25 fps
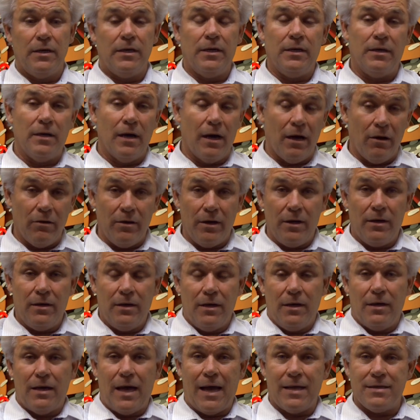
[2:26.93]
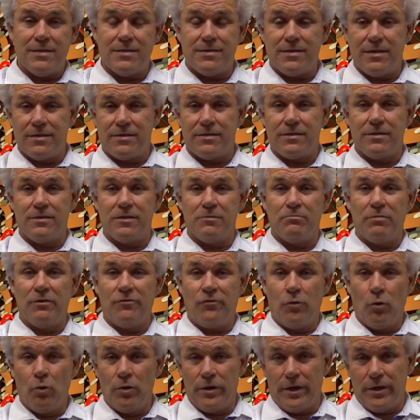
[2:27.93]
in our ancestors
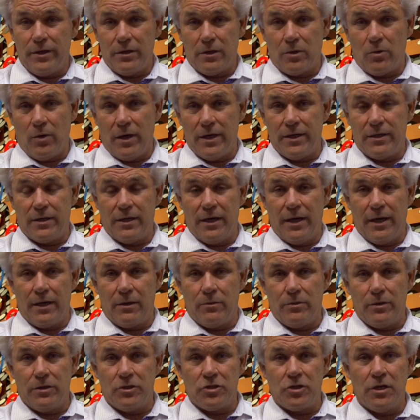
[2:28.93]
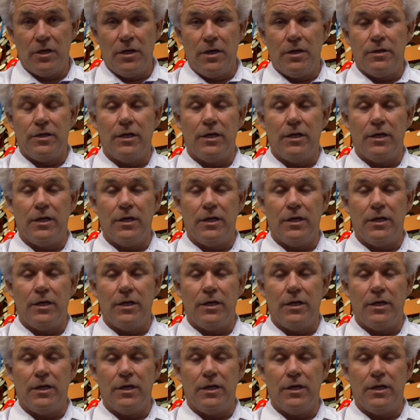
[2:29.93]
before they acquired language.